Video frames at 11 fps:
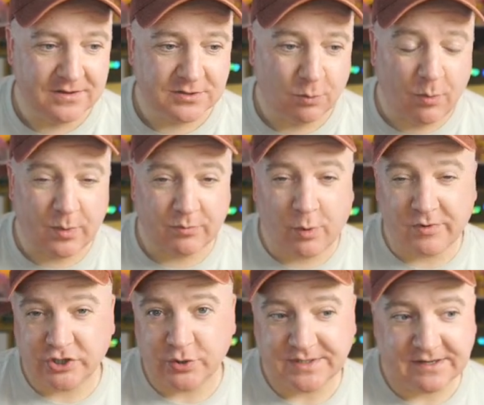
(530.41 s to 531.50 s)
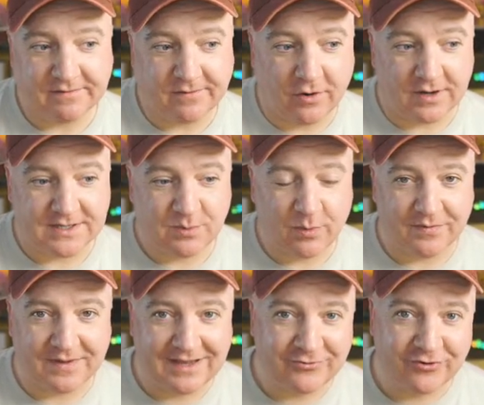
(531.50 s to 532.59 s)
So what, we, what we're shooting for is we
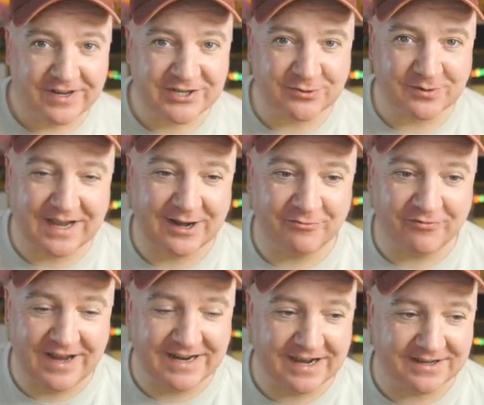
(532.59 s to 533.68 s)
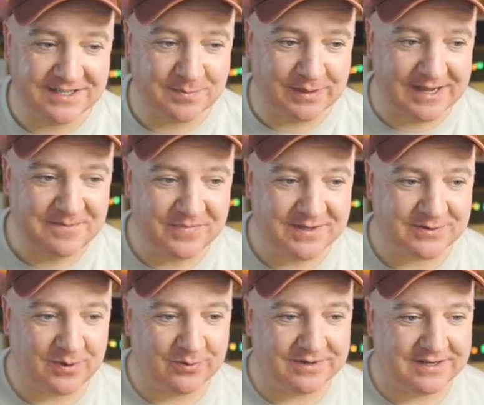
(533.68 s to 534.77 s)
want the traditional kind of radar display.
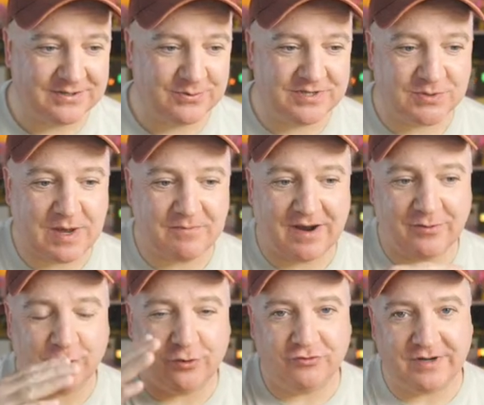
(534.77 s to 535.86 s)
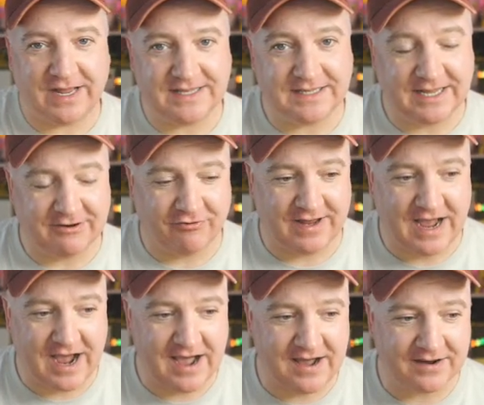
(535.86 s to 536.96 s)
So we want it to sweep round 180 degree
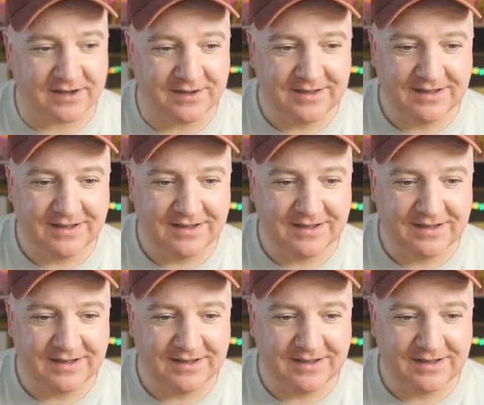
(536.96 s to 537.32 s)
arc